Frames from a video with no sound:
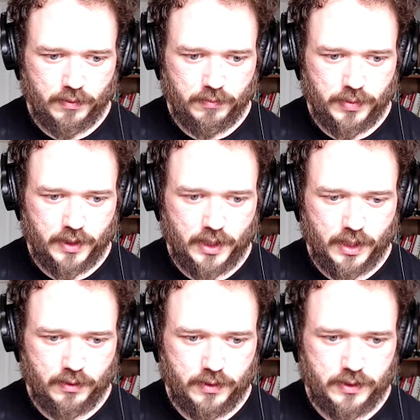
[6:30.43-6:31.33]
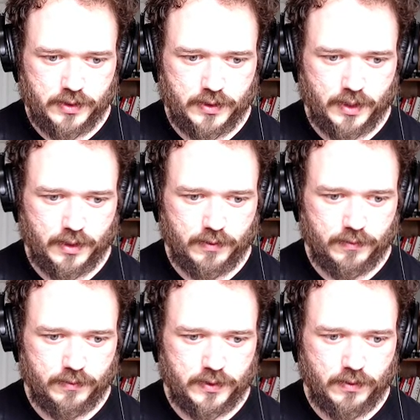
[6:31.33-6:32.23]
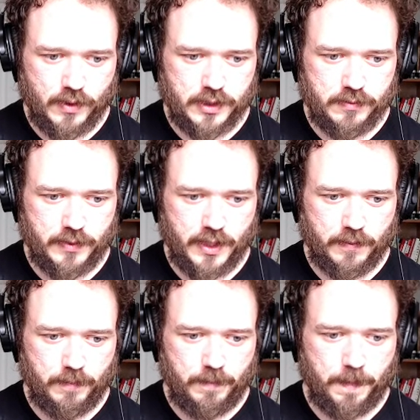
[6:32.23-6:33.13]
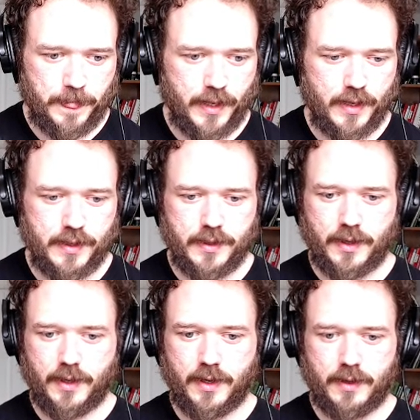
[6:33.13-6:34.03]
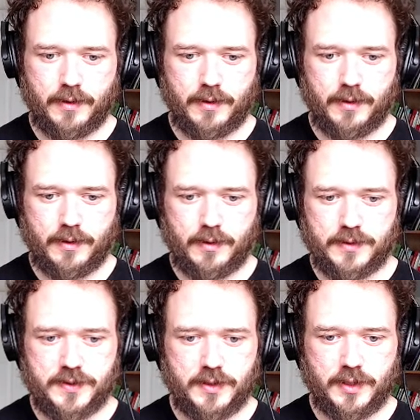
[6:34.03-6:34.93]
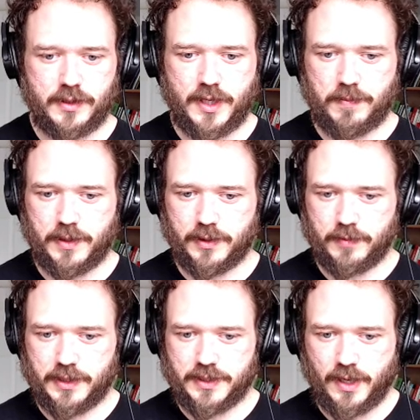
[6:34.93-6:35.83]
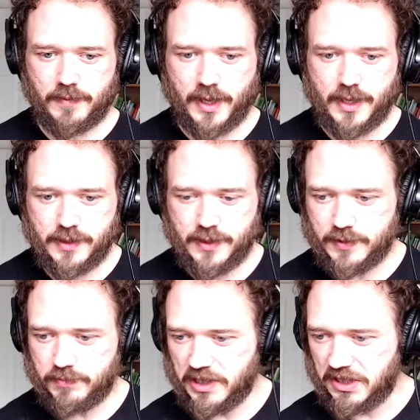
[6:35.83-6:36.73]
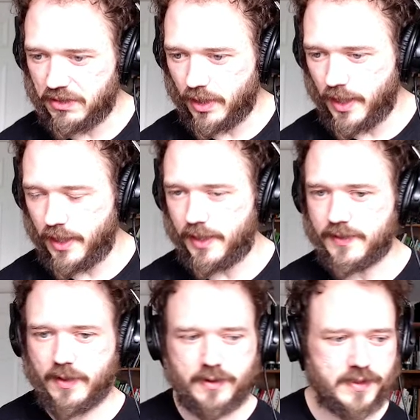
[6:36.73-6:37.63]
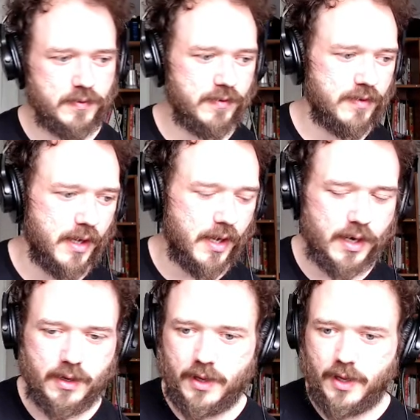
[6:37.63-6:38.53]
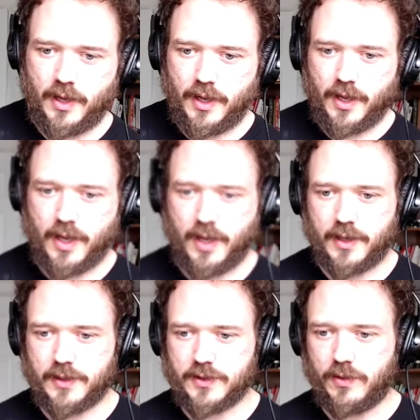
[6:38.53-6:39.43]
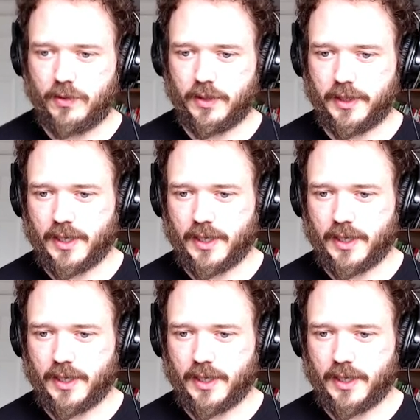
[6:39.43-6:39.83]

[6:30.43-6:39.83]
But yeah, you just kind of squash them down. And it's going to take me a little bit of time to edit this, but not as long as I would have thought. And it's cool. Like,